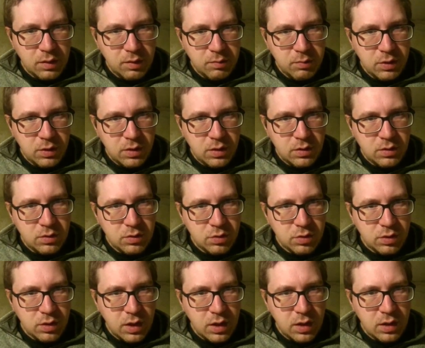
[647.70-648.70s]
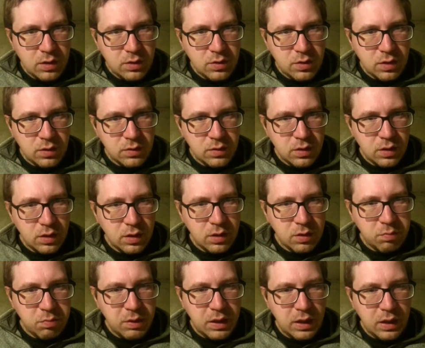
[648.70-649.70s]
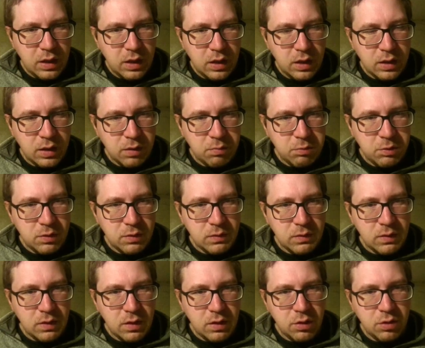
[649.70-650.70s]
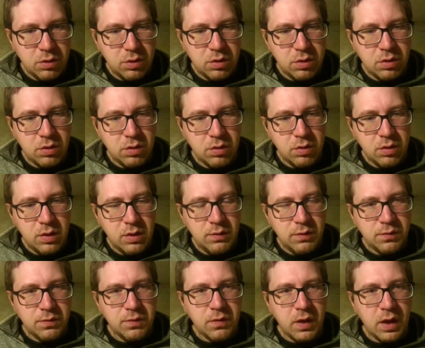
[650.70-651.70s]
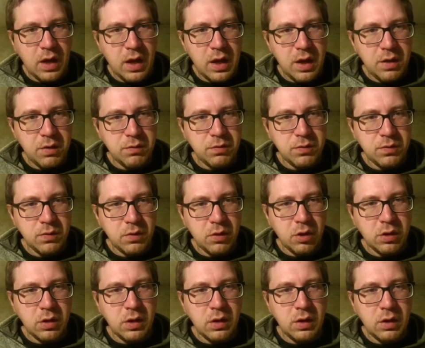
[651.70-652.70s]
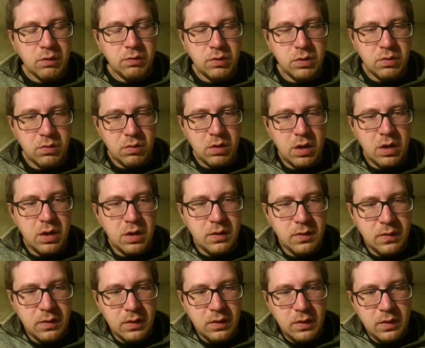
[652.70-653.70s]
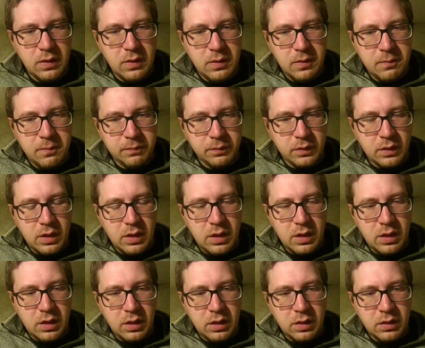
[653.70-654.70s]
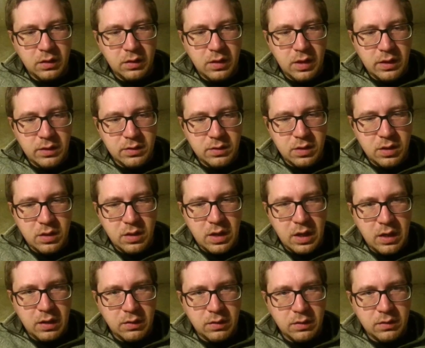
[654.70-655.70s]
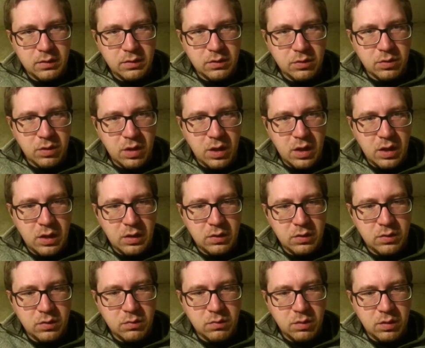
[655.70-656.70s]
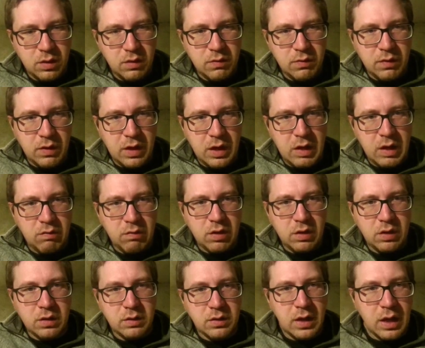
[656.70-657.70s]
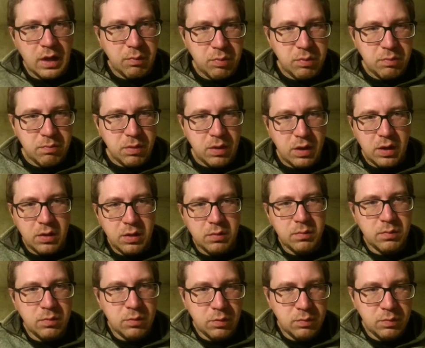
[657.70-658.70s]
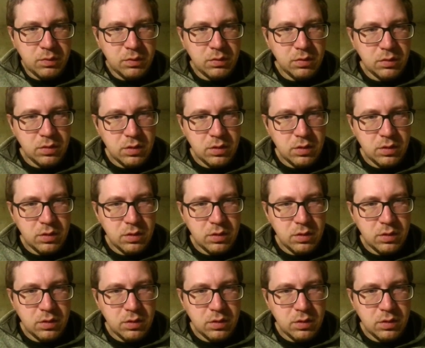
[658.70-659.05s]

I'm going to try adjusting the padding. I'm going to say 35 on the left and right. And less than that, let's try 25 on the top and bottom. Oops.